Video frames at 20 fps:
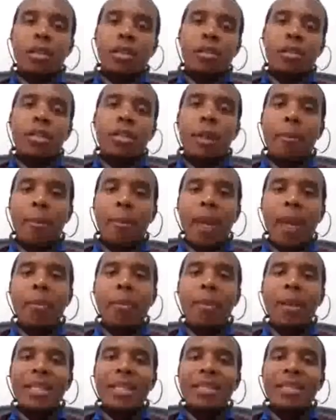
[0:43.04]
is the
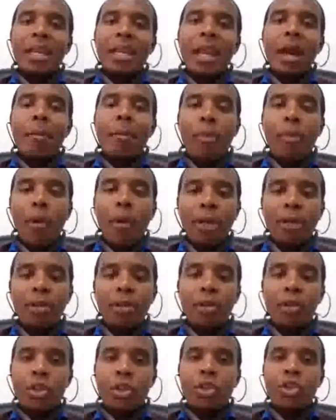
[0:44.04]
bank must then appoint